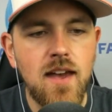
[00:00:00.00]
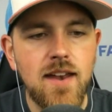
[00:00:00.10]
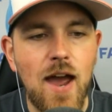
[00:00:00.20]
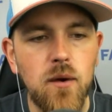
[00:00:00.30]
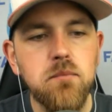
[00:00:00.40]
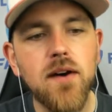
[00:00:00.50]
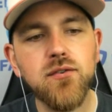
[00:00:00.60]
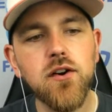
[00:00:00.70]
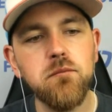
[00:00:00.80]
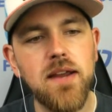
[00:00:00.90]
Now, with
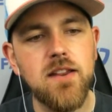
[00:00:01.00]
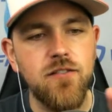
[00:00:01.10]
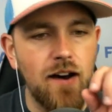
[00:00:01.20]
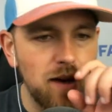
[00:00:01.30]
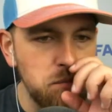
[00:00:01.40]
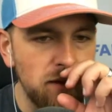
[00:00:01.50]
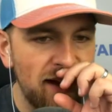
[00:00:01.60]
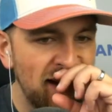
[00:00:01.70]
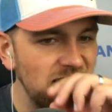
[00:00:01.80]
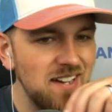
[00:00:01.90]
Musgrove being the value
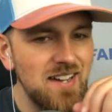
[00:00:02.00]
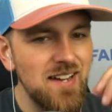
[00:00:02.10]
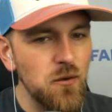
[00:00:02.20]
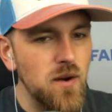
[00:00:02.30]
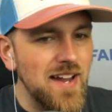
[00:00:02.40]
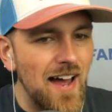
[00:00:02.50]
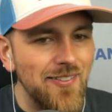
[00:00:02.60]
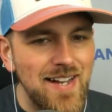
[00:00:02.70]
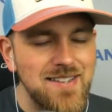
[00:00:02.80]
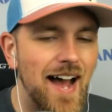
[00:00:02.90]
play, we got
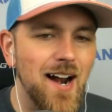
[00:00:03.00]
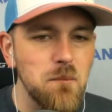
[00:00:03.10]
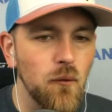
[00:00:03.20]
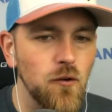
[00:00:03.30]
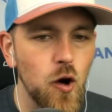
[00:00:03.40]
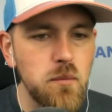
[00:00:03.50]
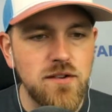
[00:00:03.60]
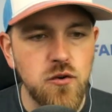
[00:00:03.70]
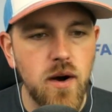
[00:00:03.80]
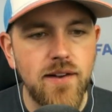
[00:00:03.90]
the entire board open
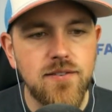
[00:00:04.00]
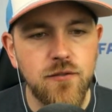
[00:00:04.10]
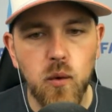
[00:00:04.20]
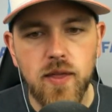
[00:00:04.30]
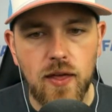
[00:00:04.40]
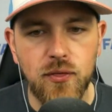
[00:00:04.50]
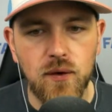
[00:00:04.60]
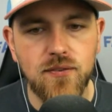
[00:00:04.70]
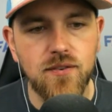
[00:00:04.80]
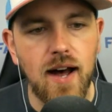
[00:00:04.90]
to us for that
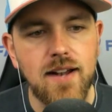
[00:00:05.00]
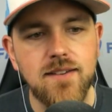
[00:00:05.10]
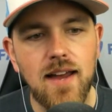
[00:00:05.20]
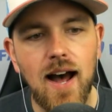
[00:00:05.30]
third slot.